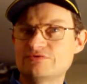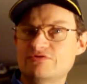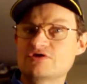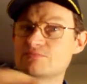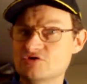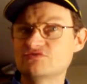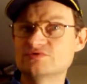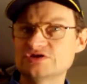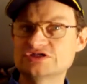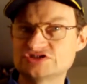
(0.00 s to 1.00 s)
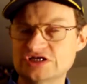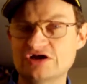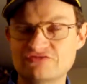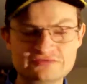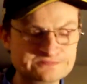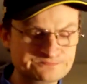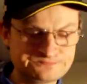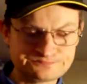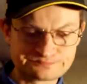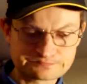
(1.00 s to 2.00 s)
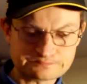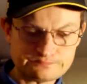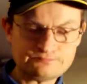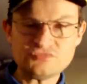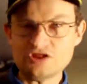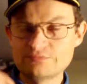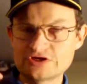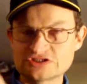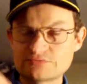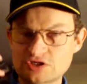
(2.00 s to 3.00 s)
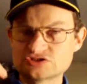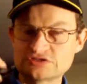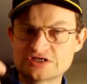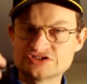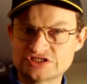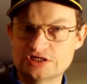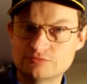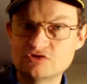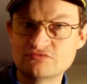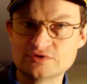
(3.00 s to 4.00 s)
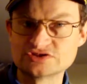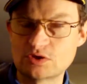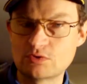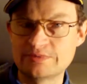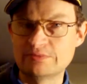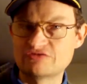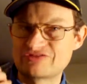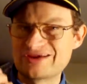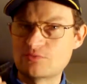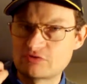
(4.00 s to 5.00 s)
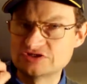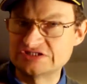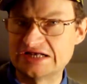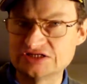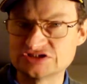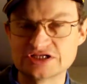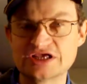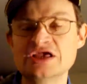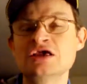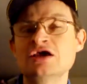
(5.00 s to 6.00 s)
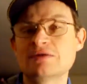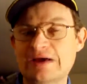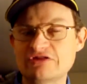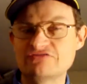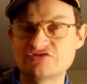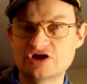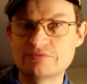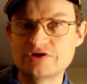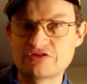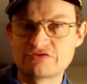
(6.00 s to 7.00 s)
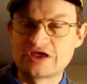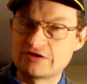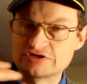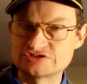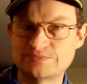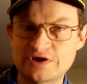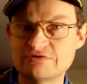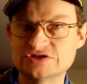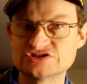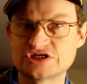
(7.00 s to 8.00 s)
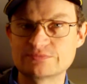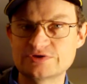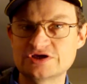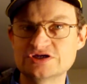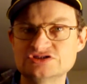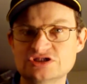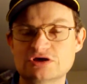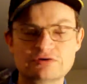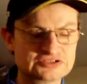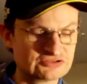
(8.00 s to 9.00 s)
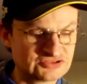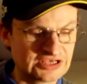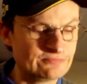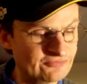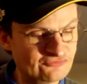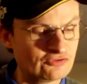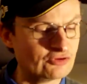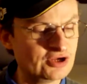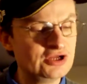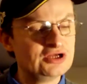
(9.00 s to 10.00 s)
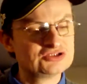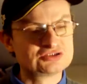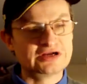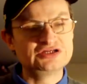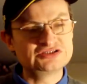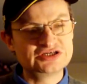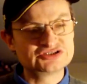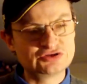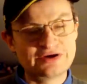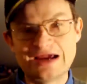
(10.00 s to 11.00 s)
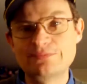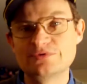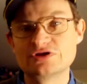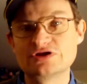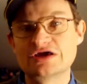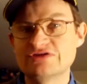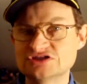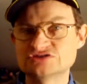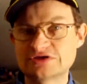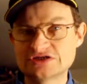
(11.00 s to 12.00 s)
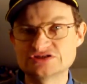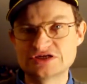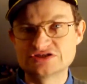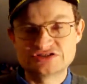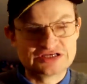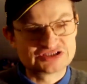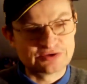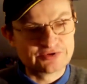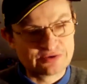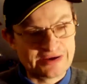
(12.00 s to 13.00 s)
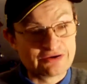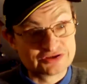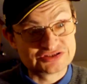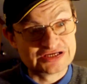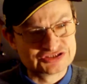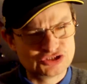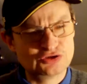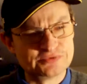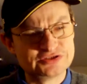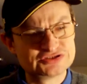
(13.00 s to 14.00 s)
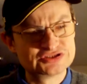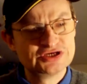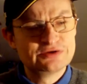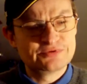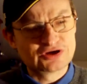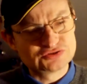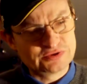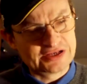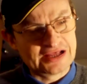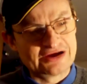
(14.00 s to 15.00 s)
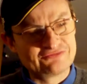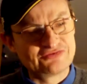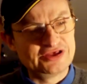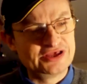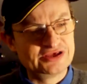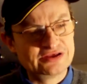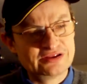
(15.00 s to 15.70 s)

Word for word: the movement itself because I'm not trying to sell a movement. I want people to think more intelligently about the phenomena that they are experiencing because, you know, as I've said before, strange things do happen and these strange things say something about us as humans because we can have the